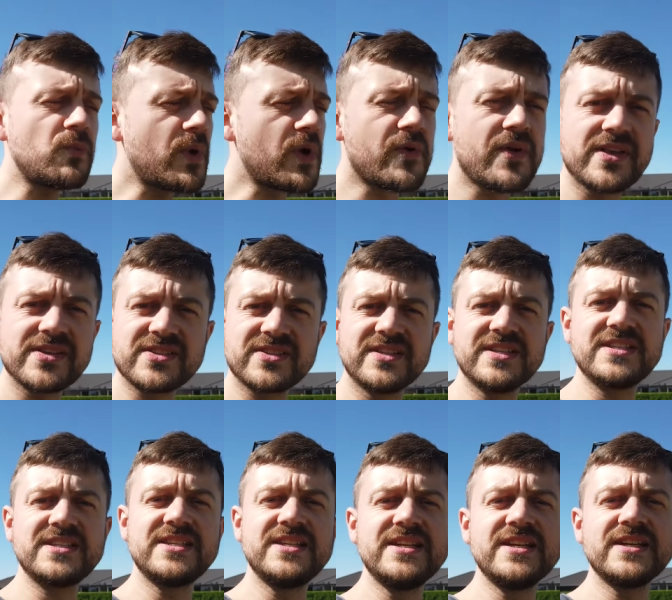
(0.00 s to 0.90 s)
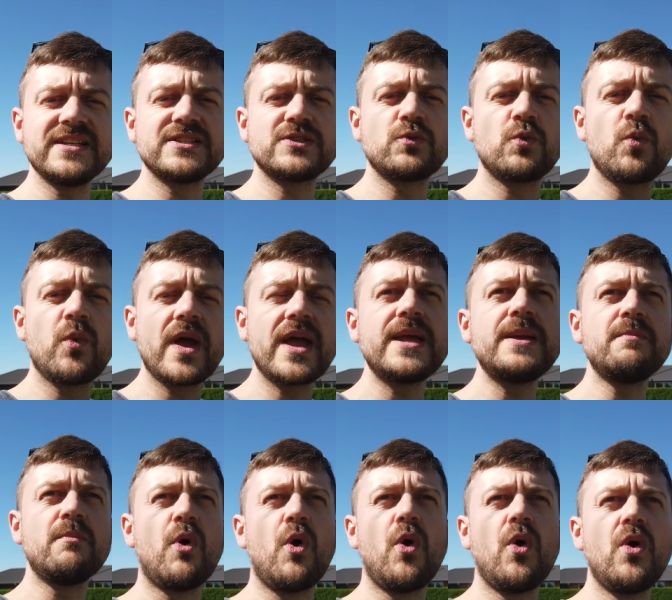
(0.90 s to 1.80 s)
Whereas this year is
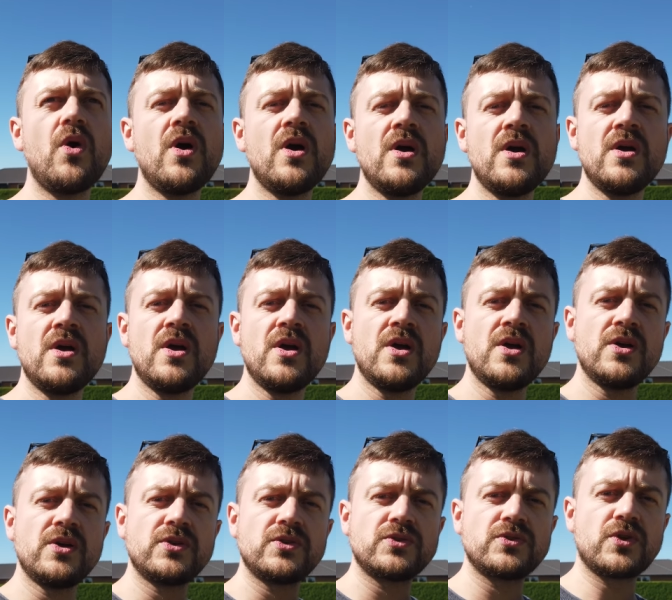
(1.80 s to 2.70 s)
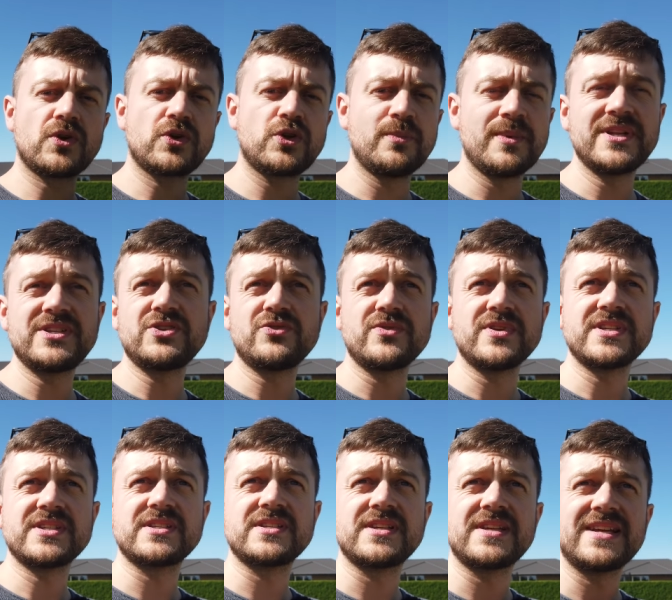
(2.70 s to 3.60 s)
way more
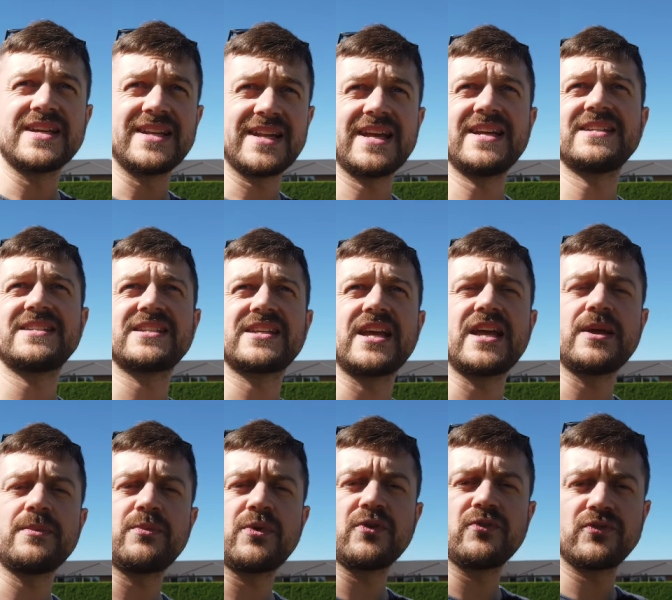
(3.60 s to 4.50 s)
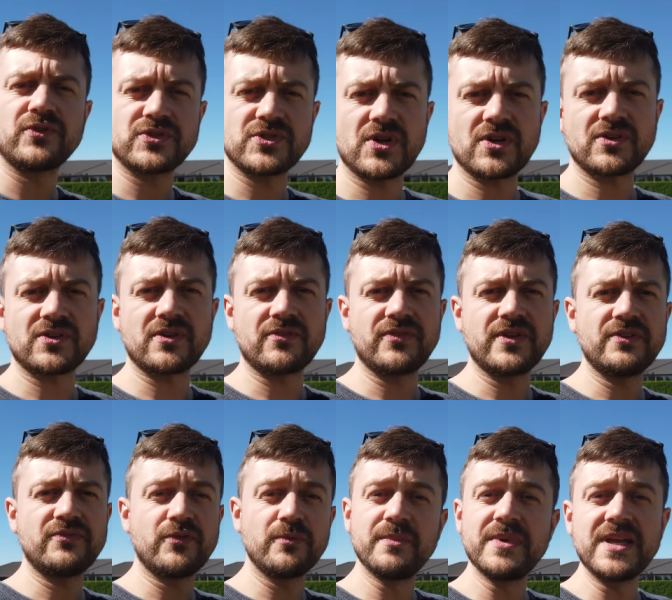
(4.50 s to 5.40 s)
documentarist landscape
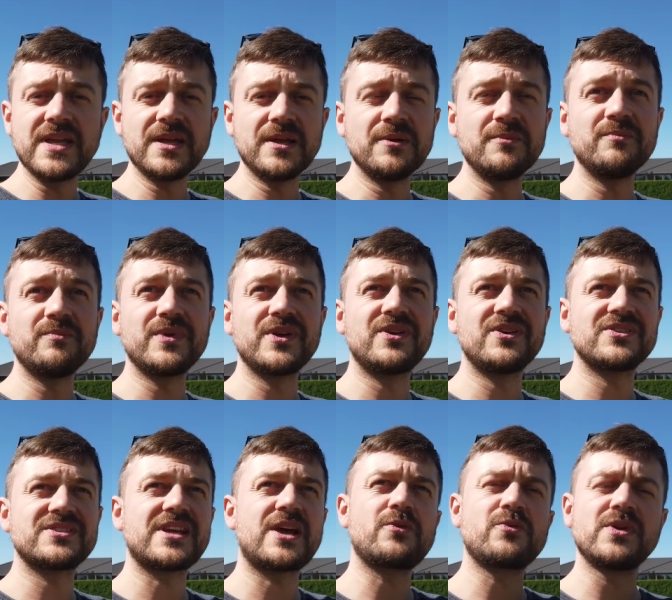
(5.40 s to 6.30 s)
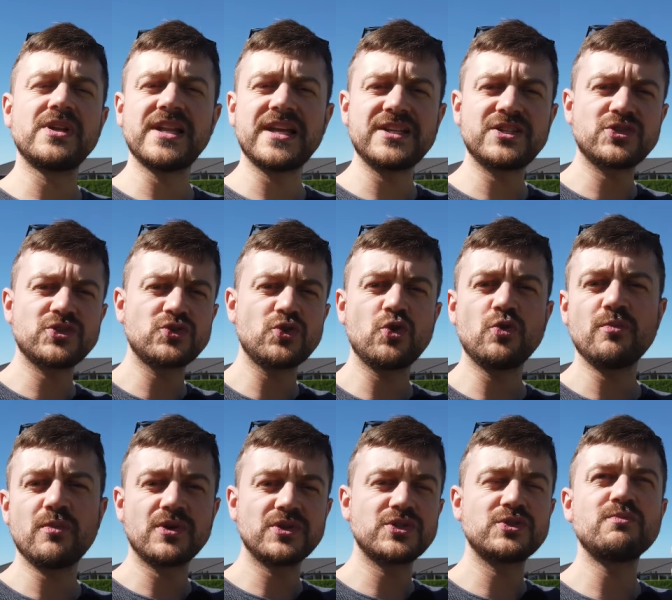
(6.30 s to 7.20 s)
photography for me because I relate
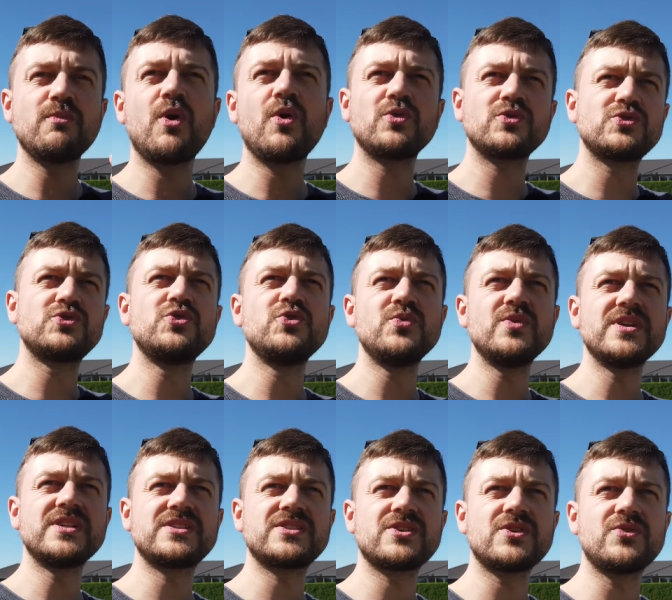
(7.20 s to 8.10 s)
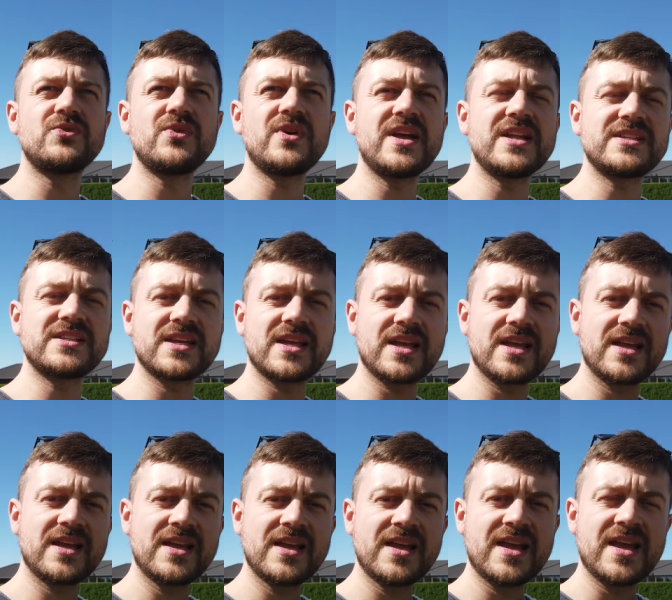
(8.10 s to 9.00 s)
so much more to it. So it's
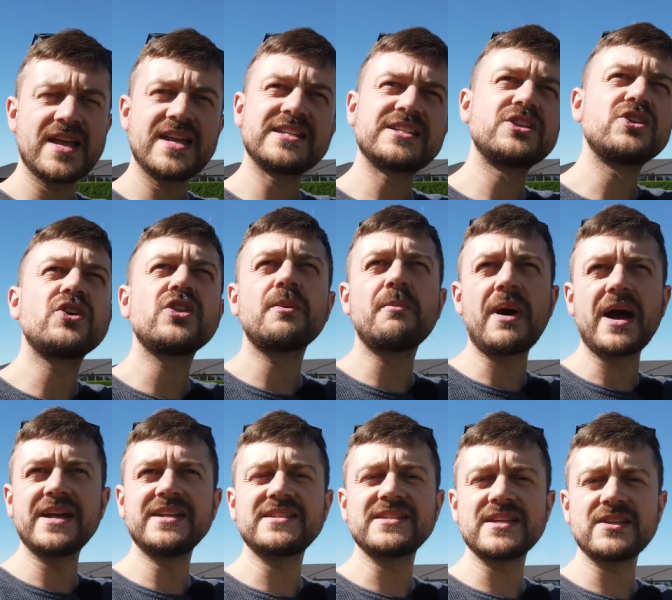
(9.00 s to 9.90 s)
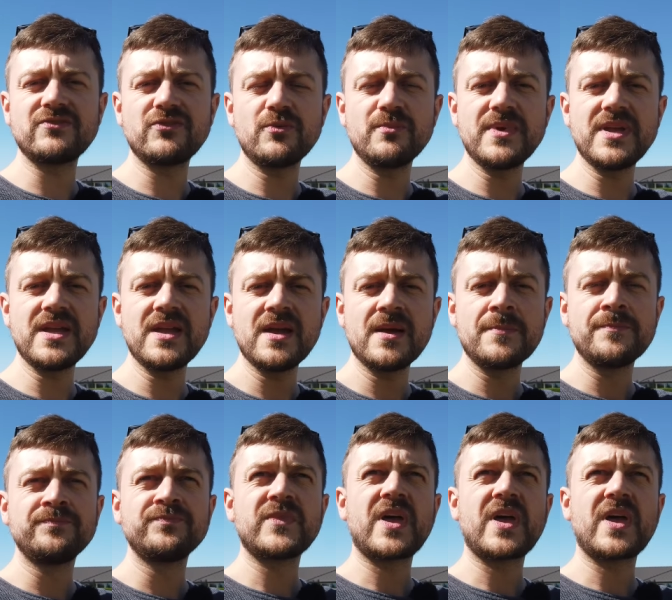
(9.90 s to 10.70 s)
a it's another mindset for me.